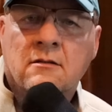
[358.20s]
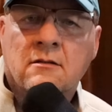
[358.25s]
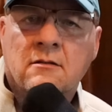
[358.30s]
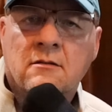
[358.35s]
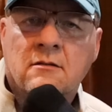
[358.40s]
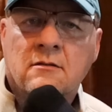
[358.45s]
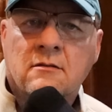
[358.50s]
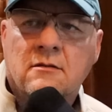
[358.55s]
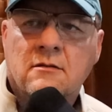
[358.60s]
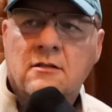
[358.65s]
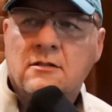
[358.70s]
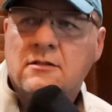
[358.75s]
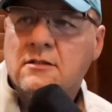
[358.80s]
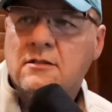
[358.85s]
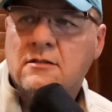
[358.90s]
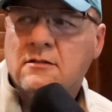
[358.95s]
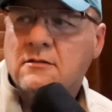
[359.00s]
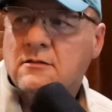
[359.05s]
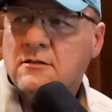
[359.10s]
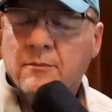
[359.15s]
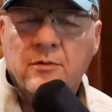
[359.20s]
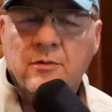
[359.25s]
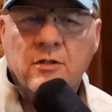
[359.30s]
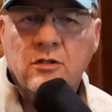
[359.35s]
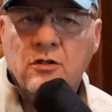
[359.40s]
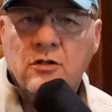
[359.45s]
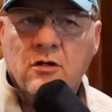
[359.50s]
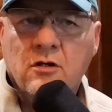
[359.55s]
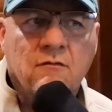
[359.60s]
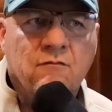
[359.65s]
This isn't something you
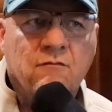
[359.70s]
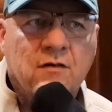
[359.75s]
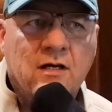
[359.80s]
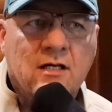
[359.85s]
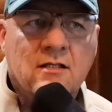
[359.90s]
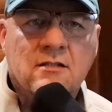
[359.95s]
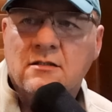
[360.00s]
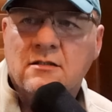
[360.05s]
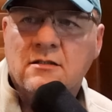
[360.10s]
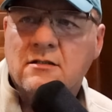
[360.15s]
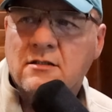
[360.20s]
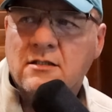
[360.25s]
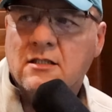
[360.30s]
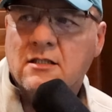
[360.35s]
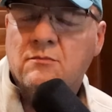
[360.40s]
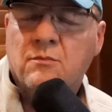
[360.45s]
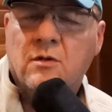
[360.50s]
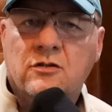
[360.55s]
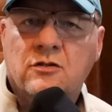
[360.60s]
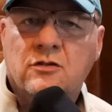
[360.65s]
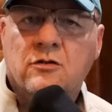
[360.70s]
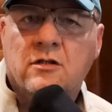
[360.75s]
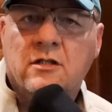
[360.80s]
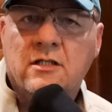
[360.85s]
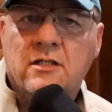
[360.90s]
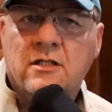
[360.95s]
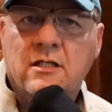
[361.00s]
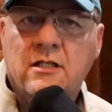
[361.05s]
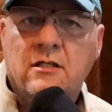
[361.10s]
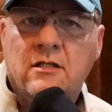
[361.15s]
can fix in 6 months
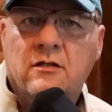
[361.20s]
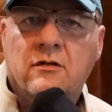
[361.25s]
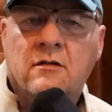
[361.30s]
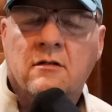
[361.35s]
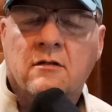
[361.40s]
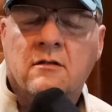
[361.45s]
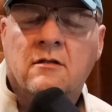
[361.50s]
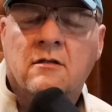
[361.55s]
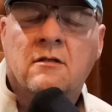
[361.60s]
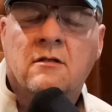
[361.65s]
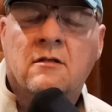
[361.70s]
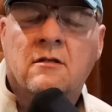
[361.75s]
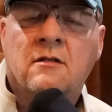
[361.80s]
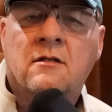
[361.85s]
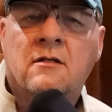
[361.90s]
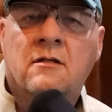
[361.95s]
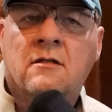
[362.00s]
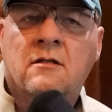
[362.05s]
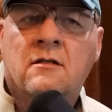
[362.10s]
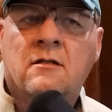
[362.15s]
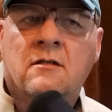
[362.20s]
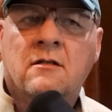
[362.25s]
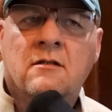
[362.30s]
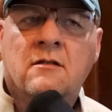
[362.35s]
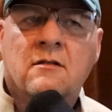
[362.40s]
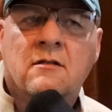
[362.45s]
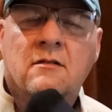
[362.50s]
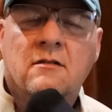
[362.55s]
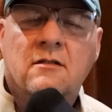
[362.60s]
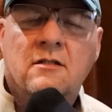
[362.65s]
year.
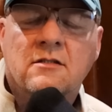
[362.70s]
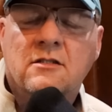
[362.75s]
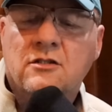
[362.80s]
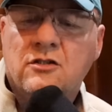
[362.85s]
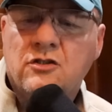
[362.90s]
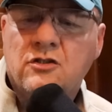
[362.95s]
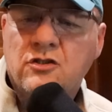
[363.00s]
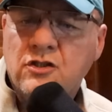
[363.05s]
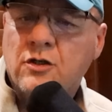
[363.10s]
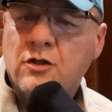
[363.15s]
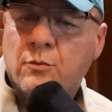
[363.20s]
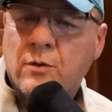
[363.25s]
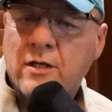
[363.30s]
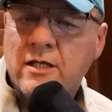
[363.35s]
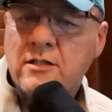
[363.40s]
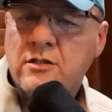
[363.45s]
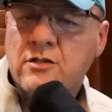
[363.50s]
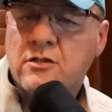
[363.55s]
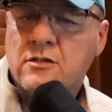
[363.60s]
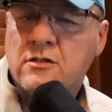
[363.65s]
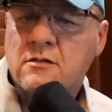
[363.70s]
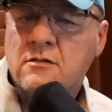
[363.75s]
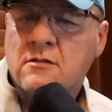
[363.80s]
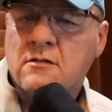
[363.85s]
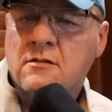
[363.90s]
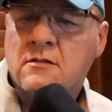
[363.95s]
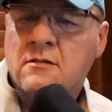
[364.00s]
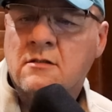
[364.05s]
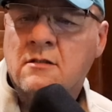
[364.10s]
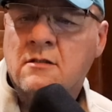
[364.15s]
This is
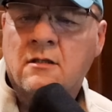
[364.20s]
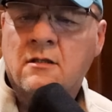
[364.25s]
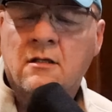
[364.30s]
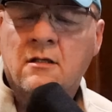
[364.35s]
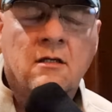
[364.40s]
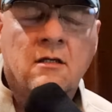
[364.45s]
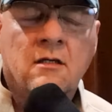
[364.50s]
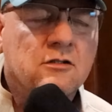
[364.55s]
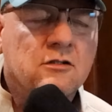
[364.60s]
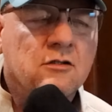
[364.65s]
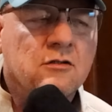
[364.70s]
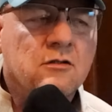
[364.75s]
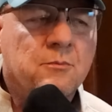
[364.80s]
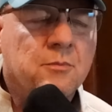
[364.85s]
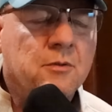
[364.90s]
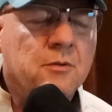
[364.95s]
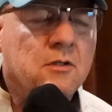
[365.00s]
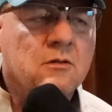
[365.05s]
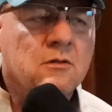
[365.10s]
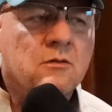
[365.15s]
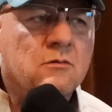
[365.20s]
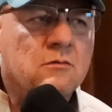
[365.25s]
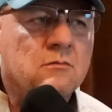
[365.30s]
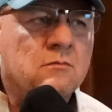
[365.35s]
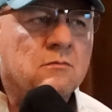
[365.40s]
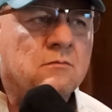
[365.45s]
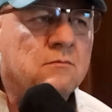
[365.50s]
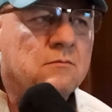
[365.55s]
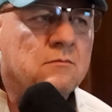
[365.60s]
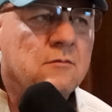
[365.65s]
generations. So the political,
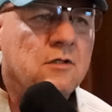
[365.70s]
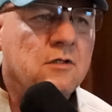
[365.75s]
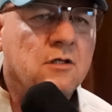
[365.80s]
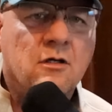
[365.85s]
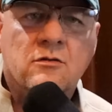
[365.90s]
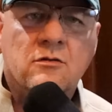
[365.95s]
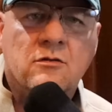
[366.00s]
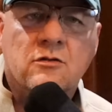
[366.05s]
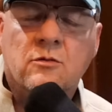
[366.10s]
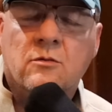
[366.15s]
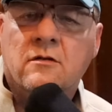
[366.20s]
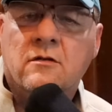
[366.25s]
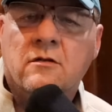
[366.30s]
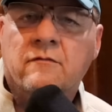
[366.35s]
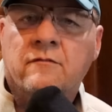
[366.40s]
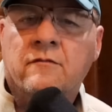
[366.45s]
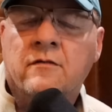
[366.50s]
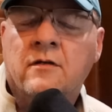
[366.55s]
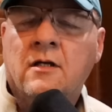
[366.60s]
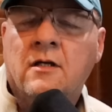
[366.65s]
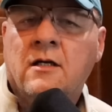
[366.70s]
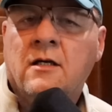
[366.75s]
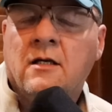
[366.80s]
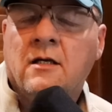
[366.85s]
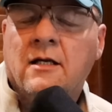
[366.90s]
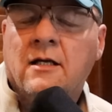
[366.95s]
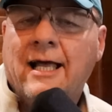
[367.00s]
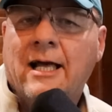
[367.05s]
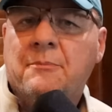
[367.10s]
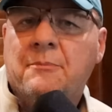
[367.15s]
you know, sort of
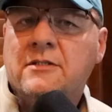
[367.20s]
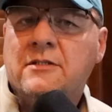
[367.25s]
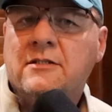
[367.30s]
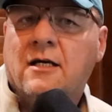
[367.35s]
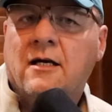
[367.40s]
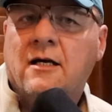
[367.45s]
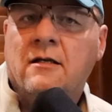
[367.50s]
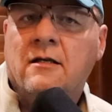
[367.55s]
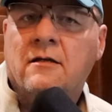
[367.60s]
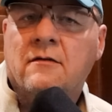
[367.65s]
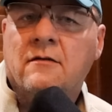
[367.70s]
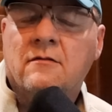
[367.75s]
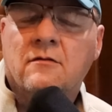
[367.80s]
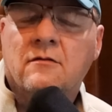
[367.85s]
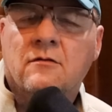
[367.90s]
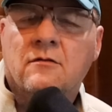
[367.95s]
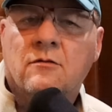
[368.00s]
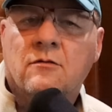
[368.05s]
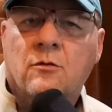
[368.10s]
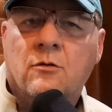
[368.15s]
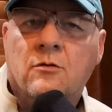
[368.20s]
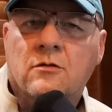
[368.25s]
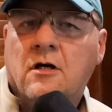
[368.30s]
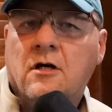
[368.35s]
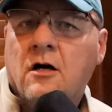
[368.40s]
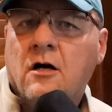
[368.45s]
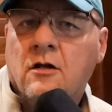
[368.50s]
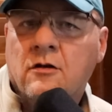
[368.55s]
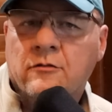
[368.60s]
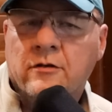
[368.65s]
appetite or
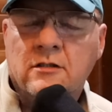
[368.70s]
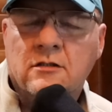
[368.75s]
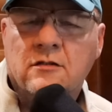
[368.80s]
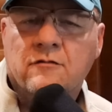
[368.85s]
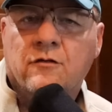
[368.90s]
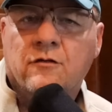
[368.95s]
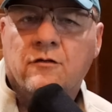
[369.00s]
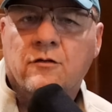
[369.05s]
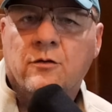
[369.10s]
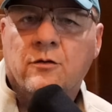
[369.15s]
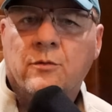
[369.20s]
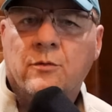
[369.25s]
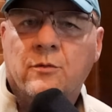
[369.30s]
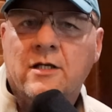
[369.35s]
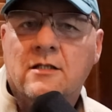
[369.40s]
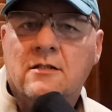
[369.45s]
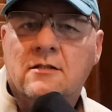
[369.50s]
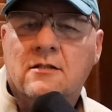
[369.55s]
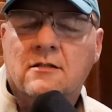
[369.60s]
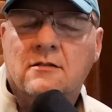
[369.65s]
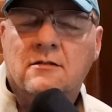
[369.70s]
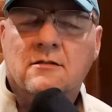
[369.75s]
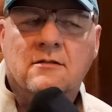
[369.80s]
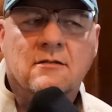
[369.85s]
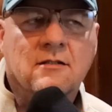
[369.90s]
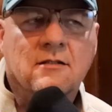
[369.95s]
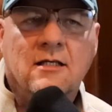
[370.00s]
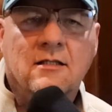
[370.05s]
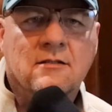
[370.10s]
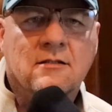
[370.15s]
tolerance for the risk is
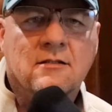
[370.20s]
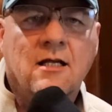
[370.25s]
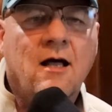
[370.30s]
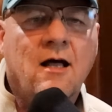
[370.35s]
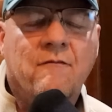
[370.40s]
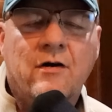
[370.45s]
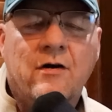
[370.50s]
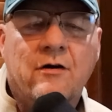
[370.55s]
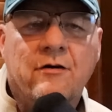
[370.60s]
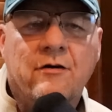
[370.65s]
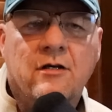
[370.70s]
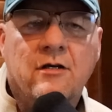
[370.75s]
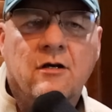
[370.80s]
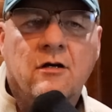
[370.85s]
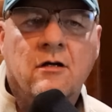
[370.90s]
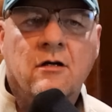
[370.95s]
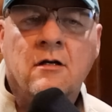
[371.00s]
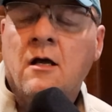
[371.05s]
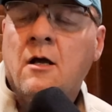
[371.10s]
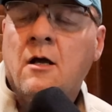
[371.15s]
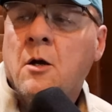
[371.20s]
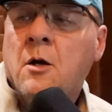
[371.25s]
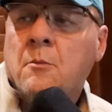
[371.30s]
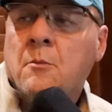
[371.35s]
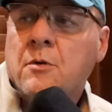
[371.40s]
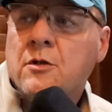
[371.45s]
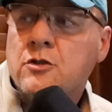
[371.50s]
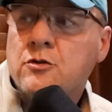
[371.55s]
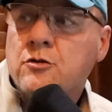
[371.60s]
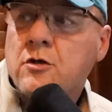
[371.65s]
not very good. But
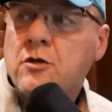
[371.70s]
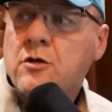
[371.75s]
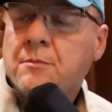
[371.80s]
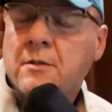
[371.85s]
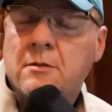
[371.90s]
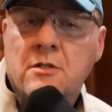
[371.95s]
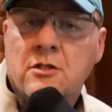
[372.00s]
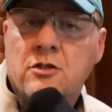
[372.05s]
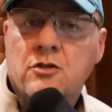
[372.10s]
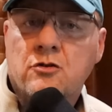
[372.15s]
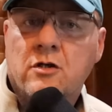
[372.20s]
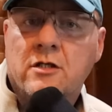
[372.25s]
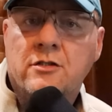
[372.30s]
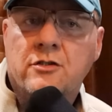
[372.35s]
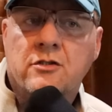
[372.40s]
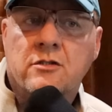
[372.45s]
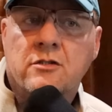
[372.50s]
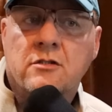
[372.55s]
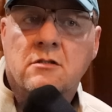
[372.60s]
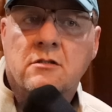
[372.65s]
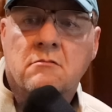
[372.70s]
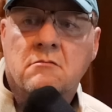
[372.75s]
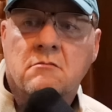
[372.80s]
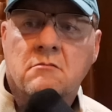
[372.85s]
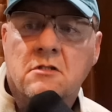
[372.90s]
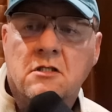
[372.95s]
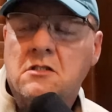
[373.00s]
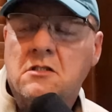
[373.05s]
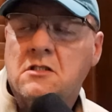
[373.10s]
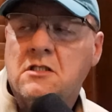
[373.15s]
the Trump administration
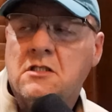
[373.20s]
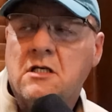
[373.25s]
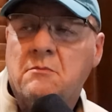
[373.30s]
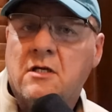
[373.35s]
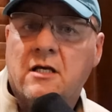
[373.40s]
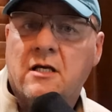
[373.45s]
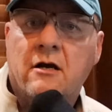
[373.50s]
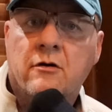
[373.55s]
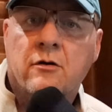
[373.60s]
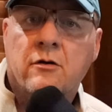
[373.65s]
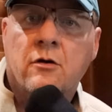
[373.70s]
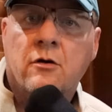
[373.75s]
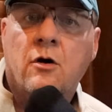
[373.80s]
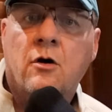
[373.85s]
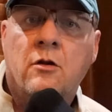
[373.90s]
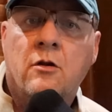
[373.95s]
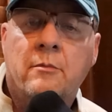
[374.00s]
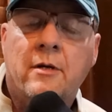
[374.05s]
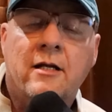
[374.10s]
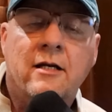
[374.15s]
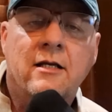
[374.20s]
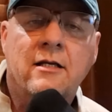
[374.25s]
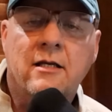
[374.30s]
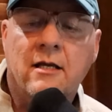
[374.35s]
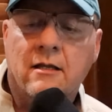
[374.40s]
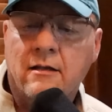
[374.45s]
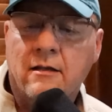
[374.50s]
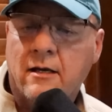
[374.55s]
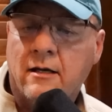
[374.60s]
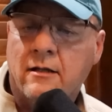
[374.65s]
doesn't seem to care at all about any of
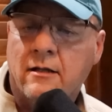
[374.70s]
that.